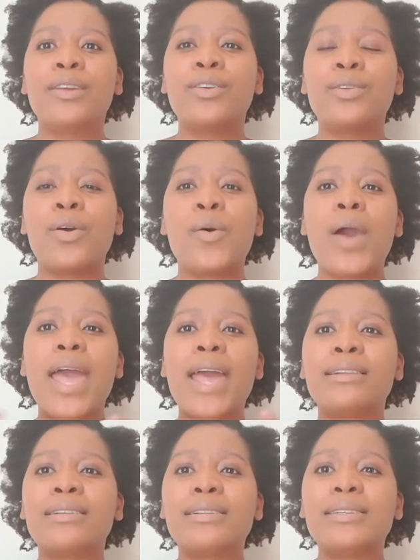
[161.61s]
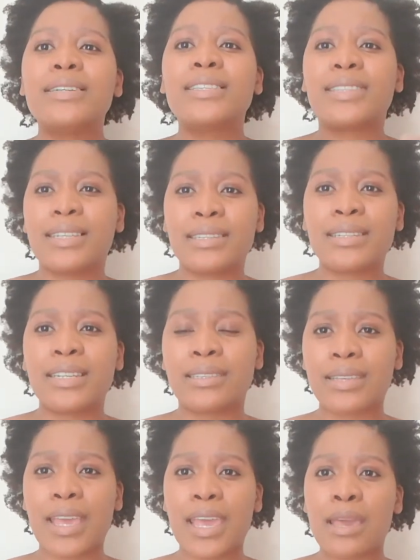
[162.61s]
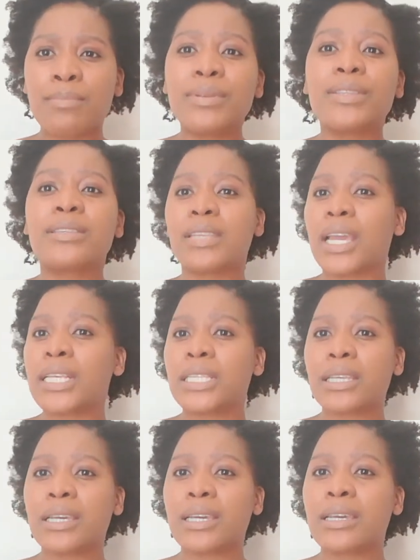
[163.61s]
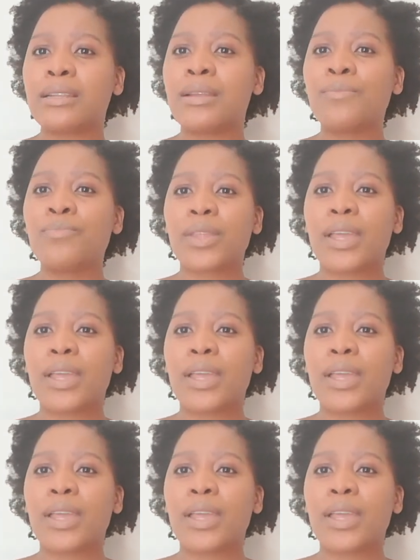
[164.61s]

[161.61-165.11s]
and it doesn't escape, it stays in,